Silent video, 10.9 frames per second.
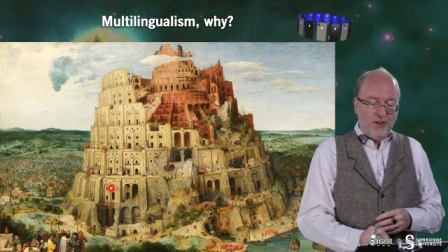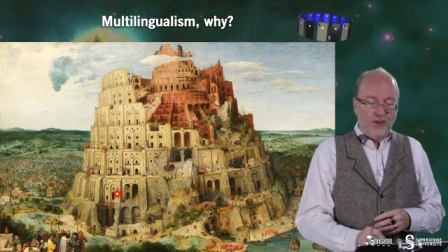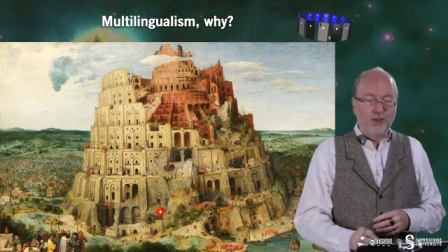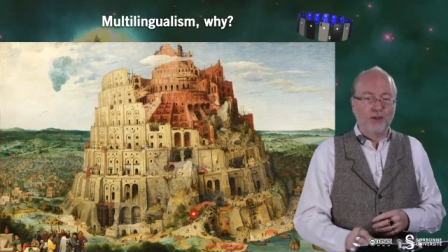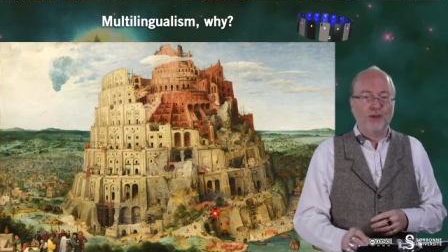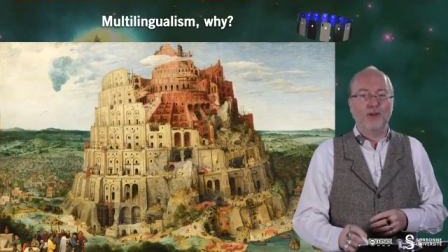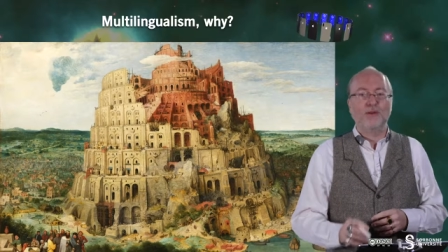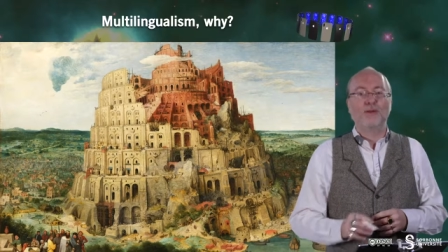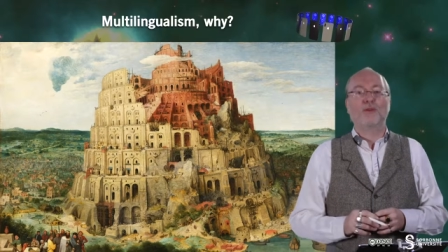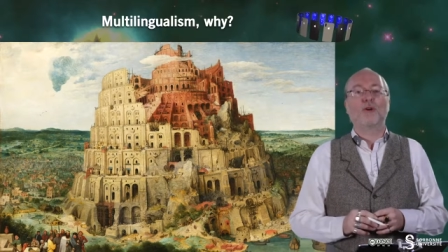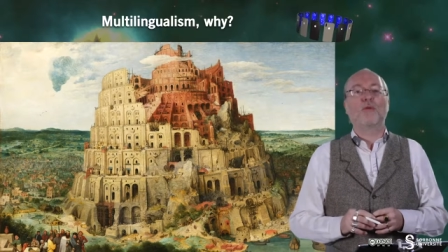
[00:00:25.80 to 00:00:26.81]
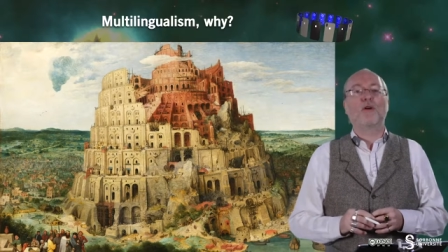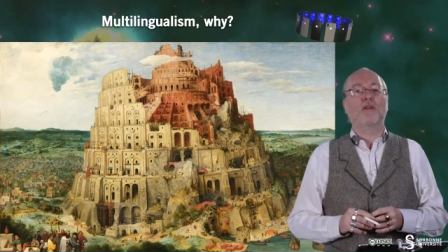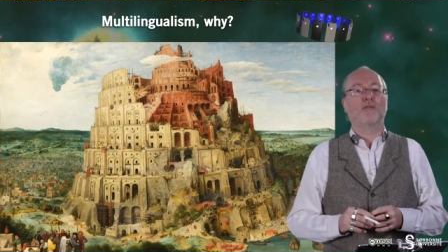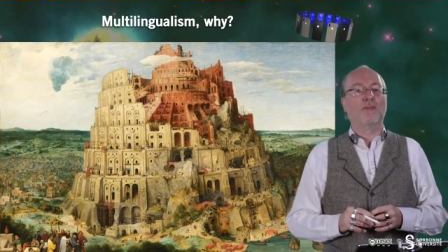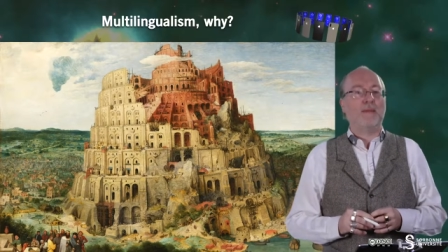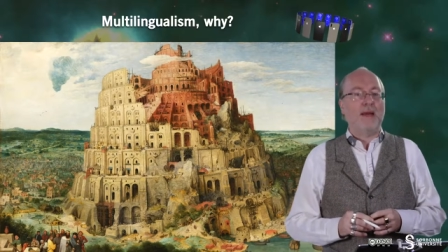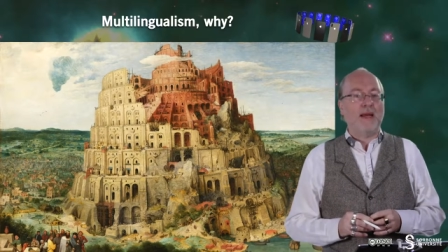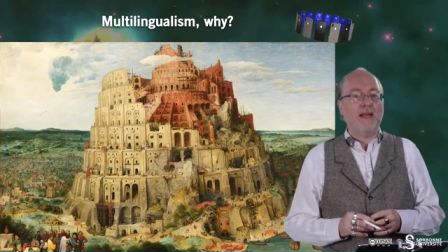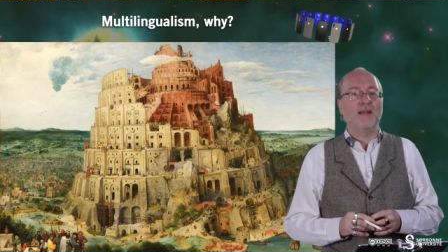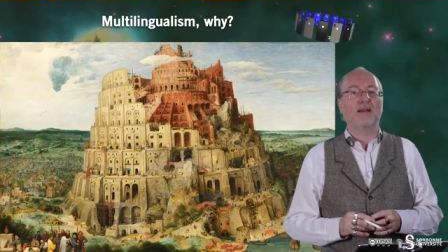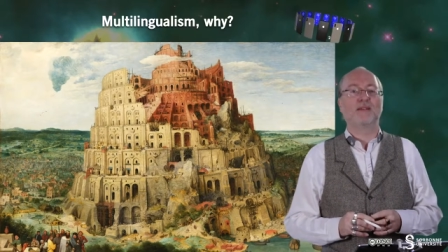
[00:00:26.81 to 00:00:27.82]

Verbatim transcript: the Tower of Babel.